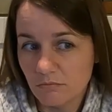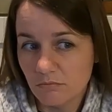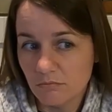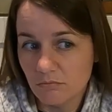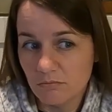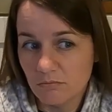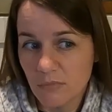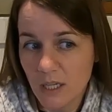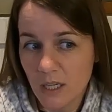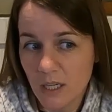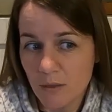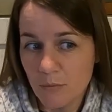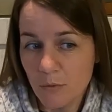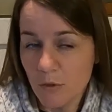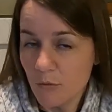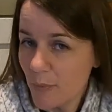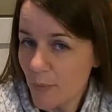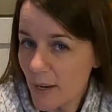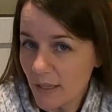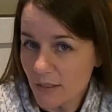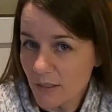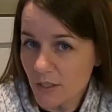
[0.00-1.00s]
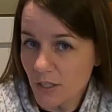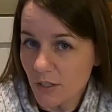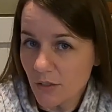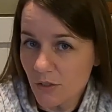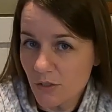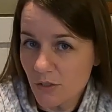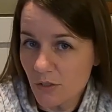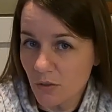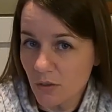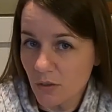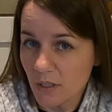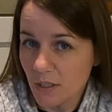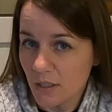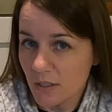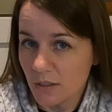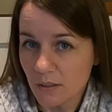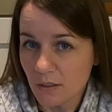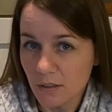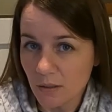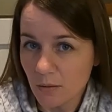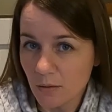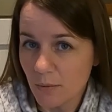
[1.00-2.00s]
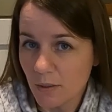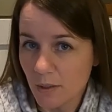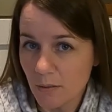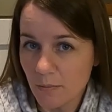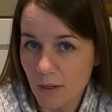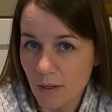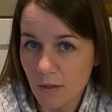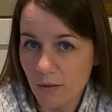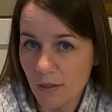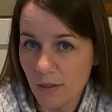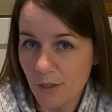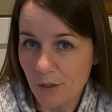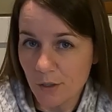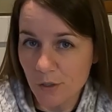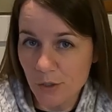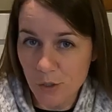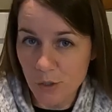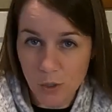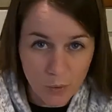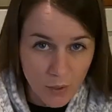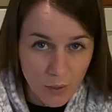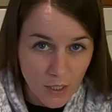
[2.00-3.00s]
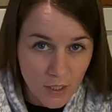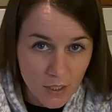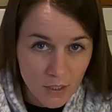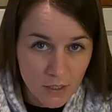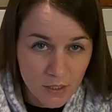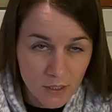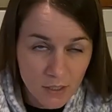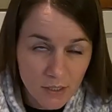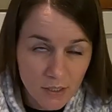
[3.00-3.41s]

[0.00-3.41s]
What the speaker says: my move back to Arizona and a little bit about Arizona.